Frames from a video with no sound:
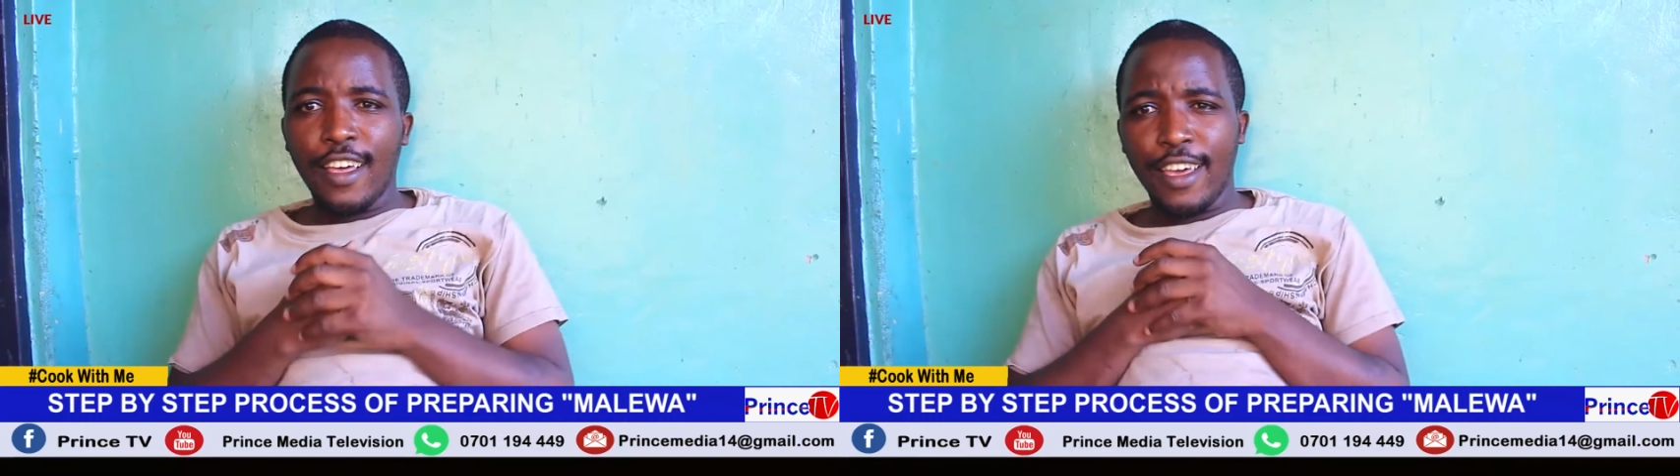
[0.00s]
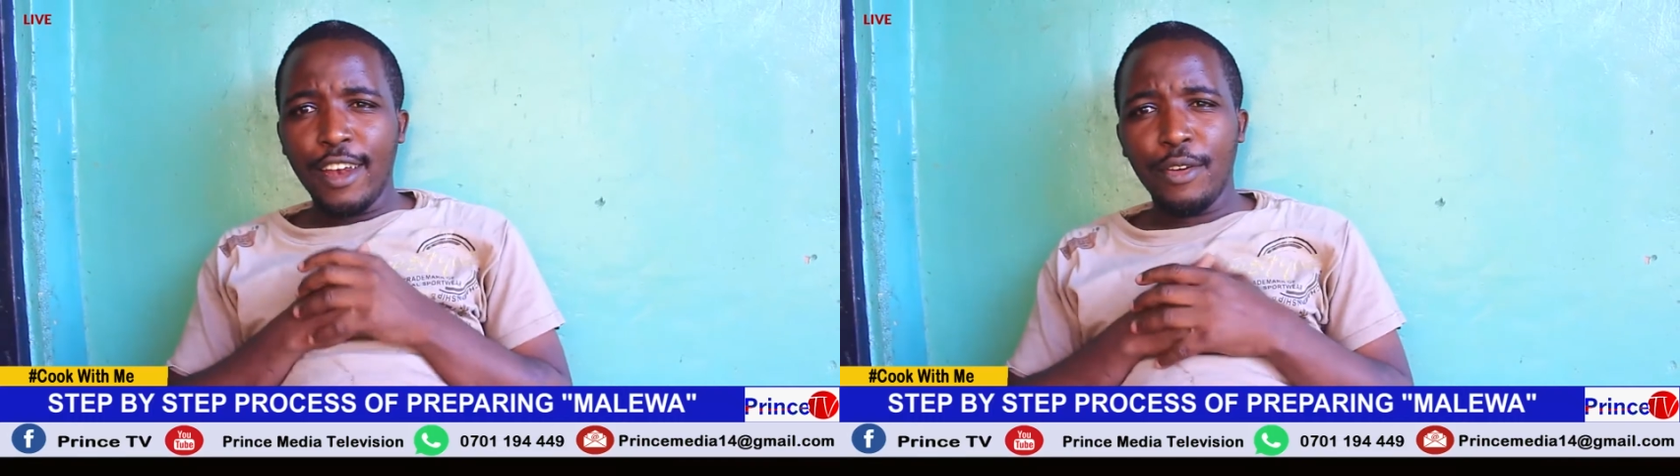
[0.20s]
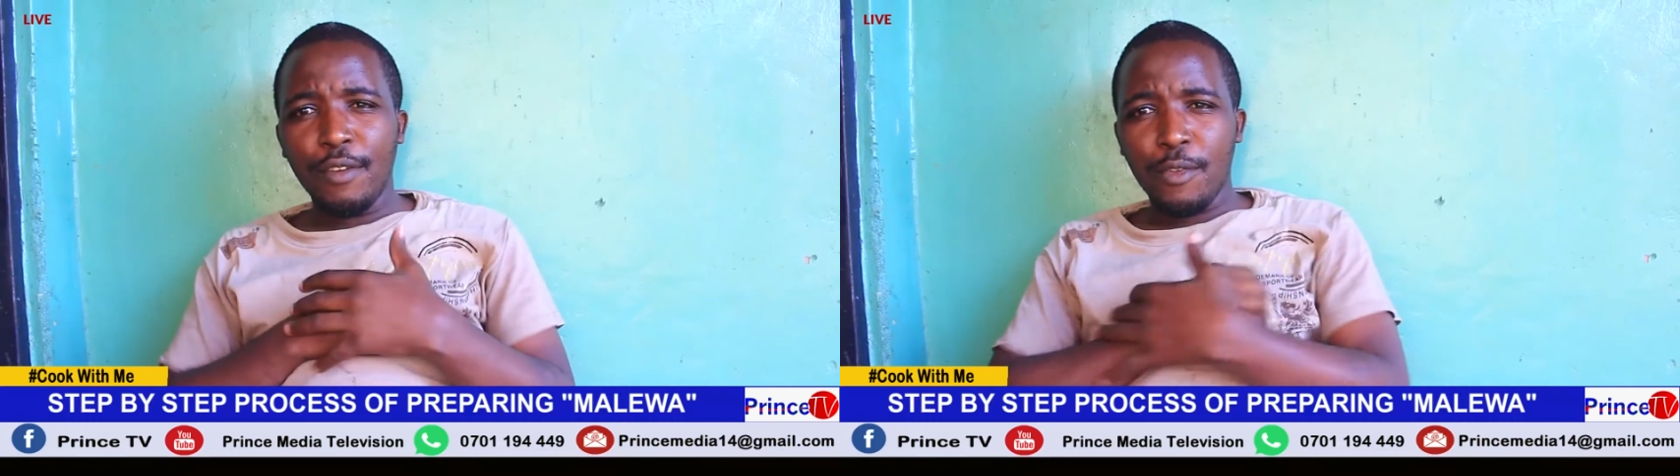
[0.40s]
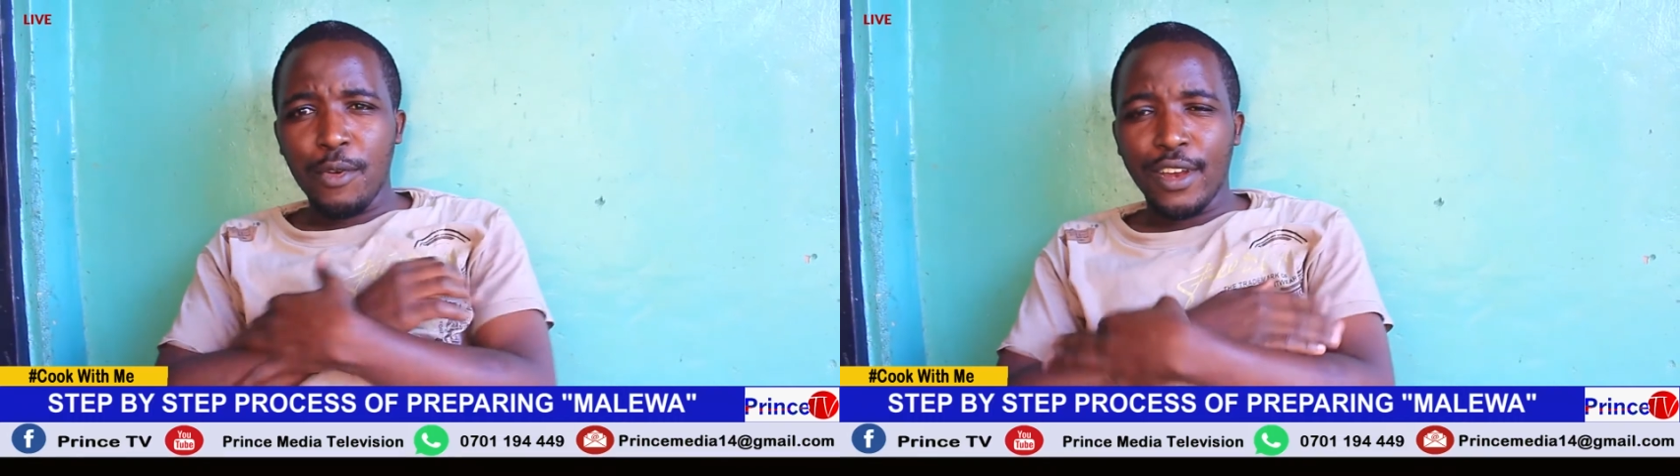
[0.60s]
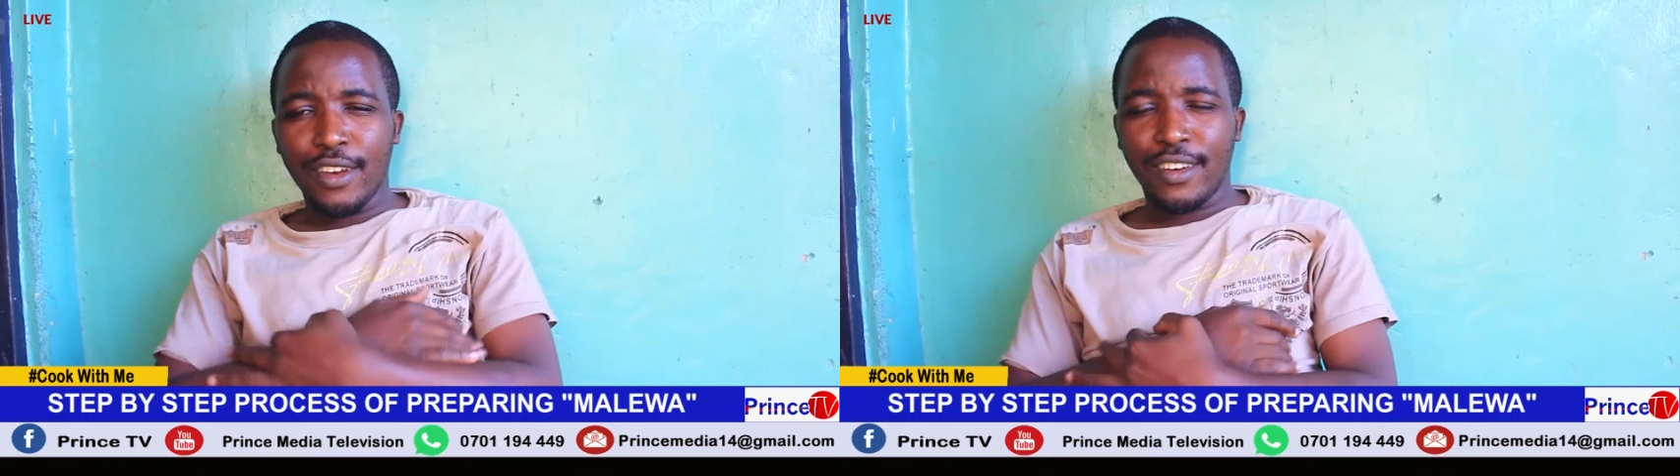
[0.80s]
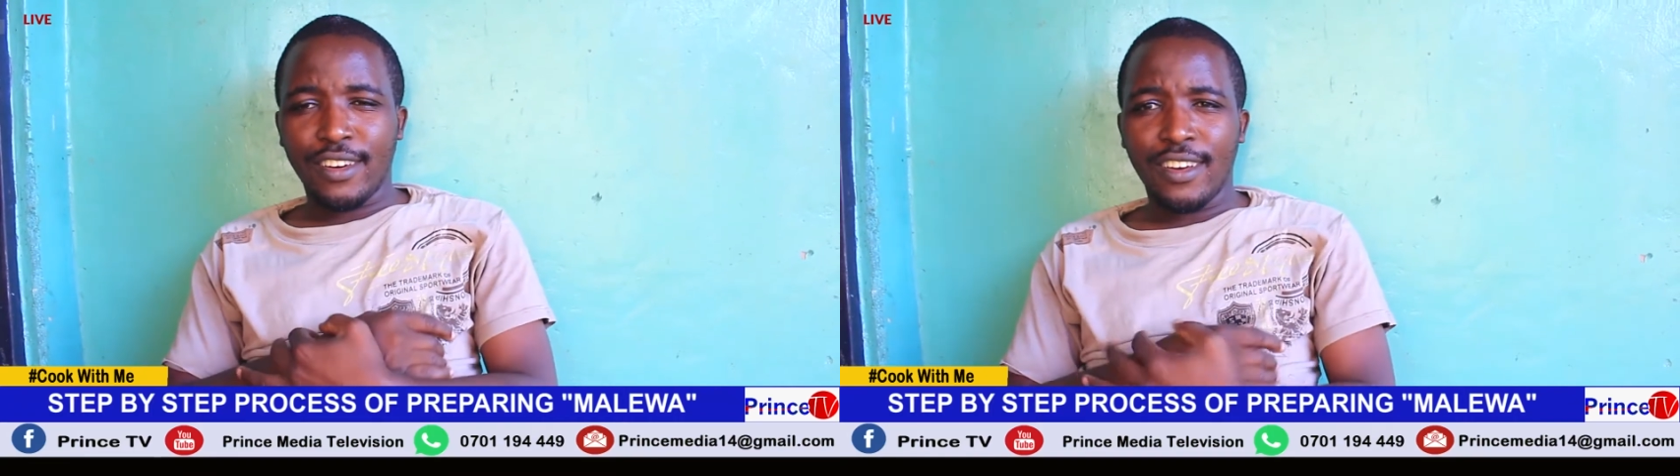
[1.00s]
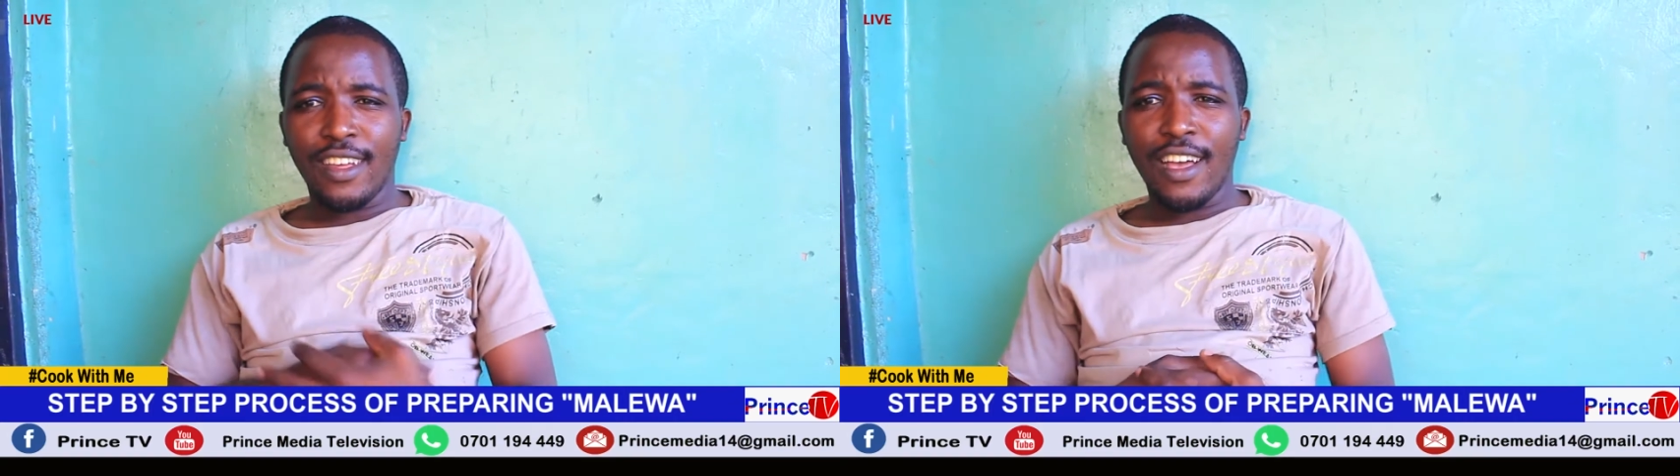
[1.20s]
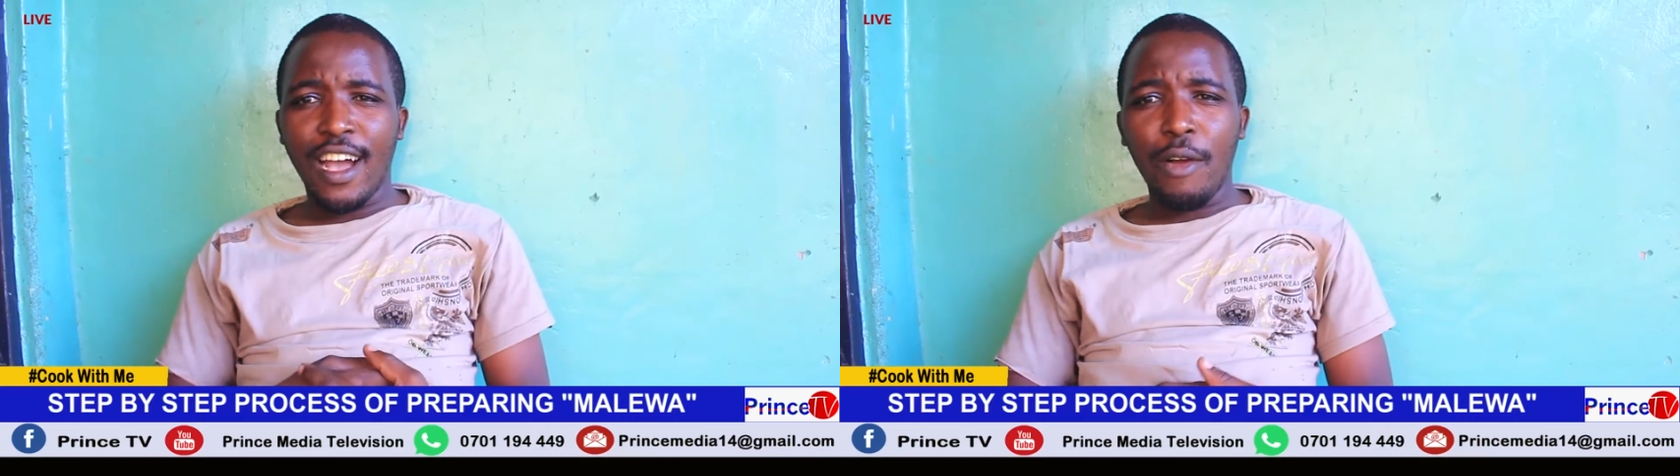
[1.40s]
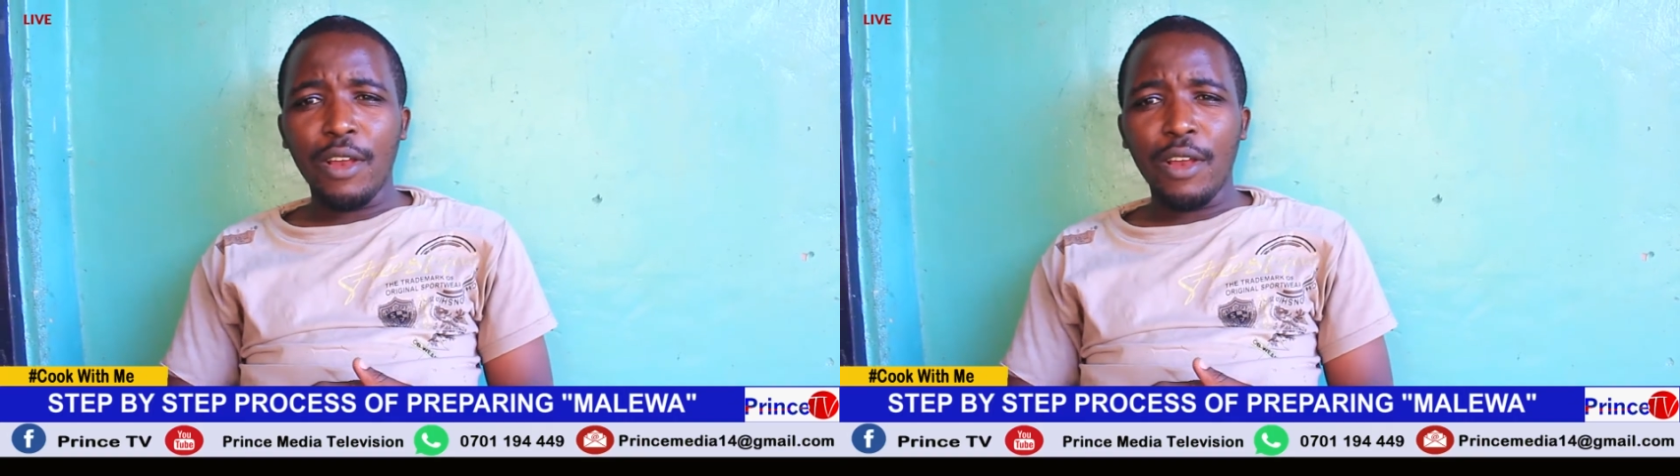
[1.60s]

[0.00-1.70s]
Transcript: Hello everyone, I